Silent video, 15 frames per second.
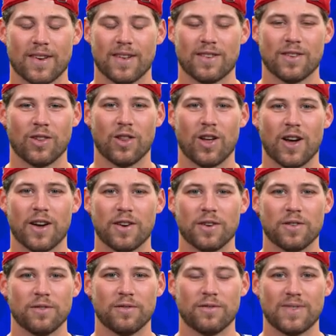It's a lot
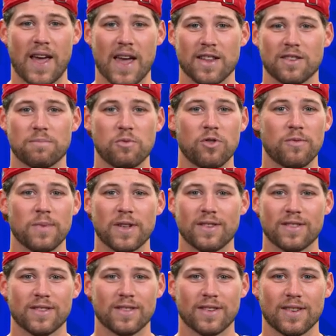of dance
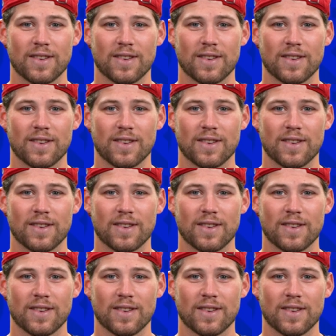movements.